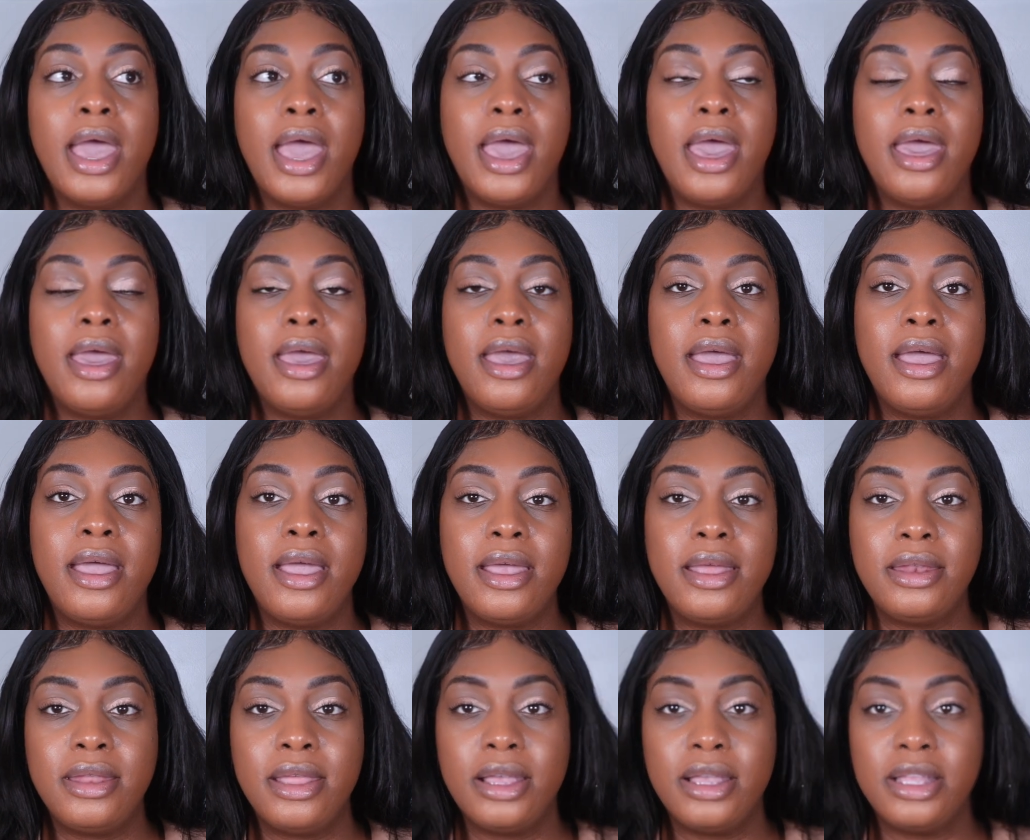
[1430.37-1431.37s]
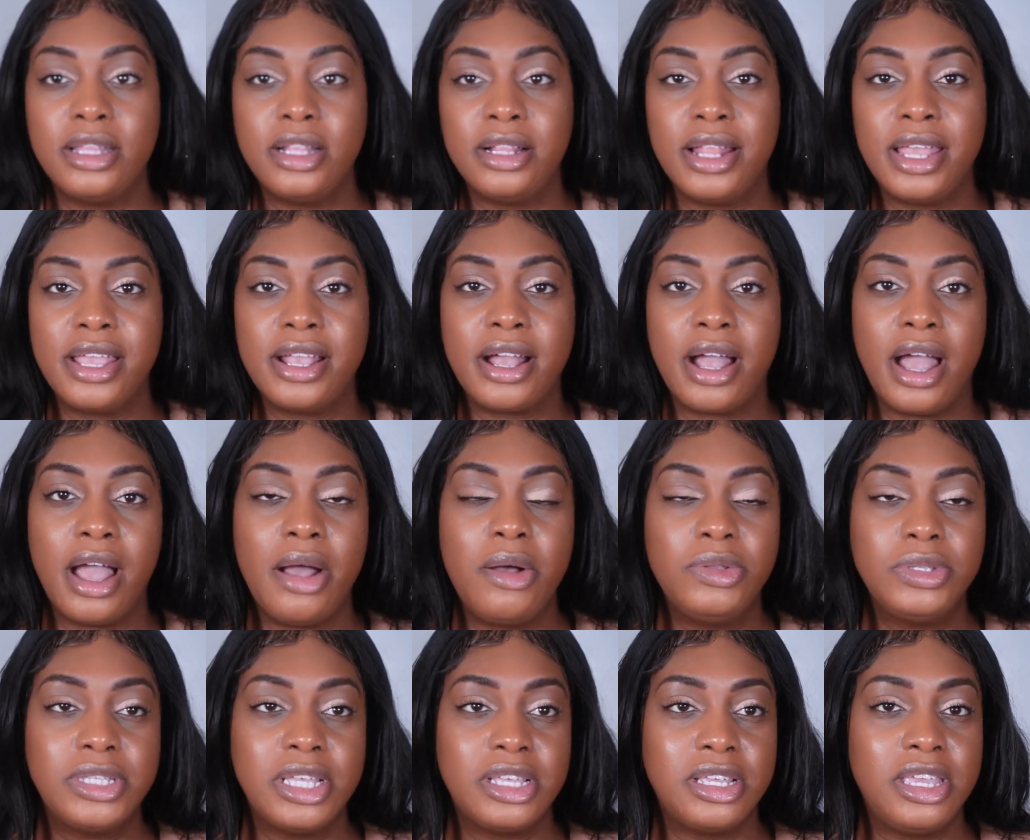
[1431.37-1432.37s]
and like I
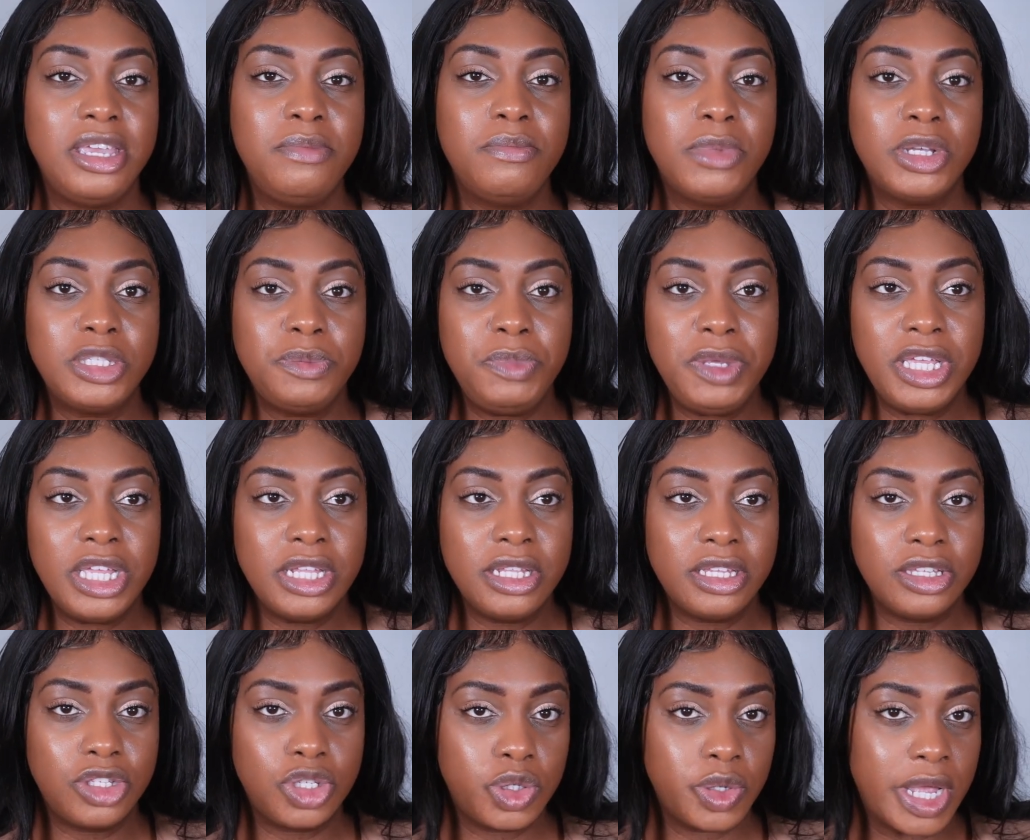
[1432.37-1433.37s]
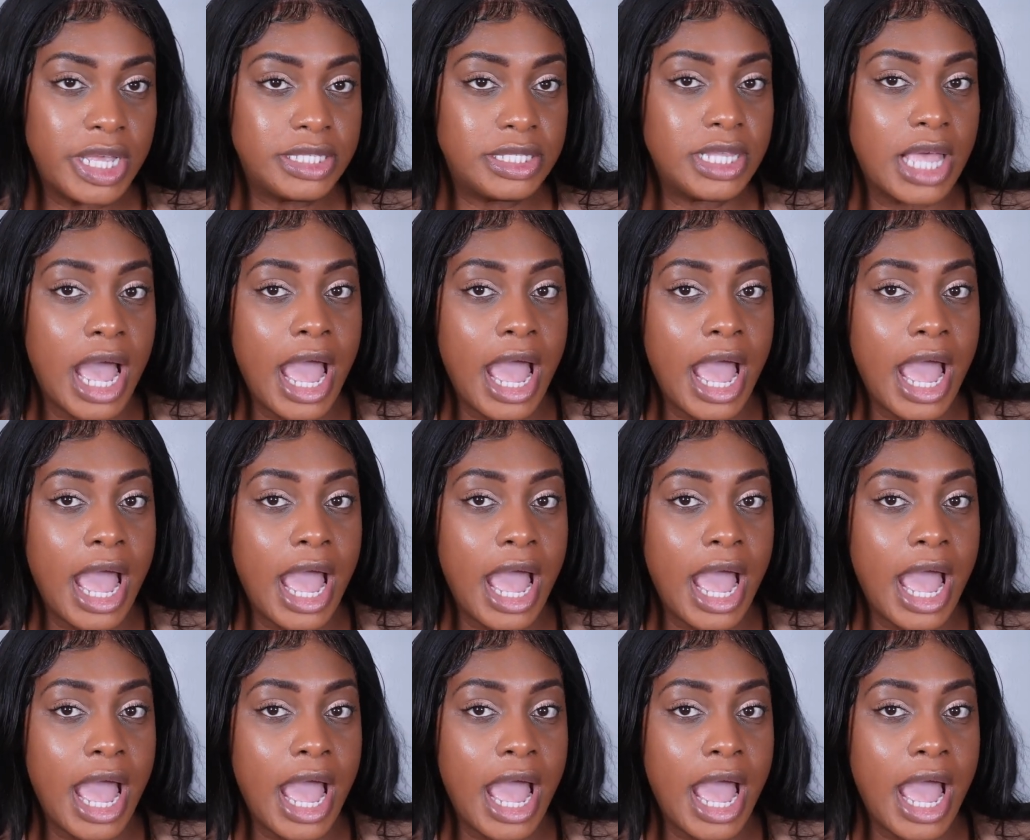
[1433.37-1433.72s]
was like, he must be in distress.